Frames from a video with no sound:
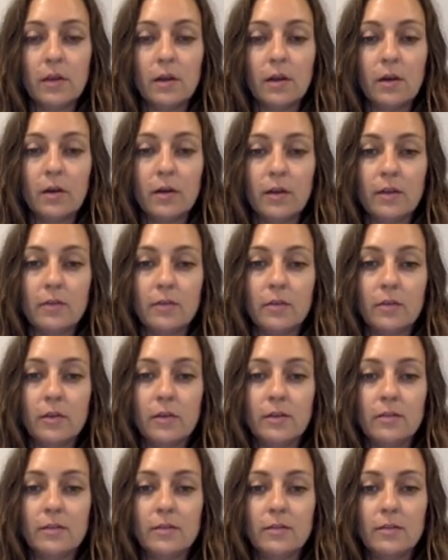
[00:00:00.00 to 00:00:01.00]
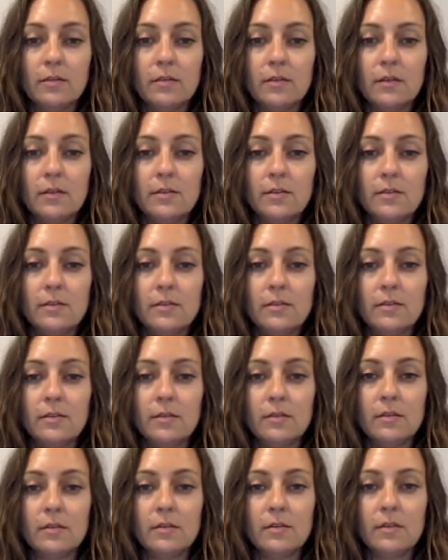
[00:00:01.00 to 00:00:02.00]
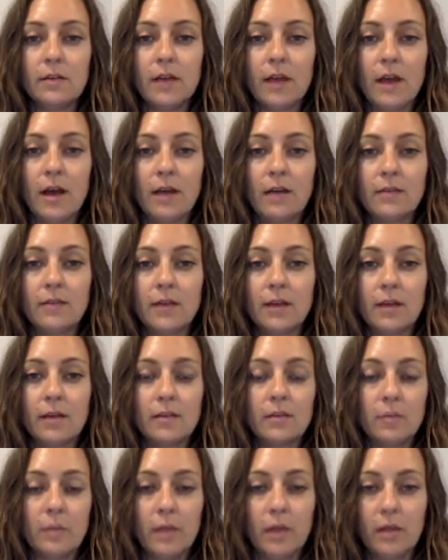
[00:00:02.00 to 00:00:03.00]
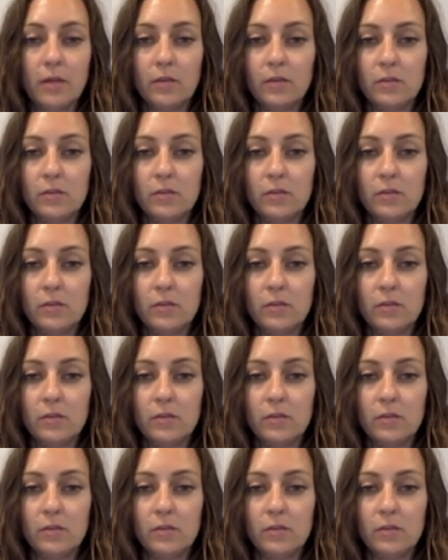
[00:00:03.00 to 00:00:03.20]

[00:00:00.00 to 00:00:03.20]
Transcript: Okay, so this is the context page.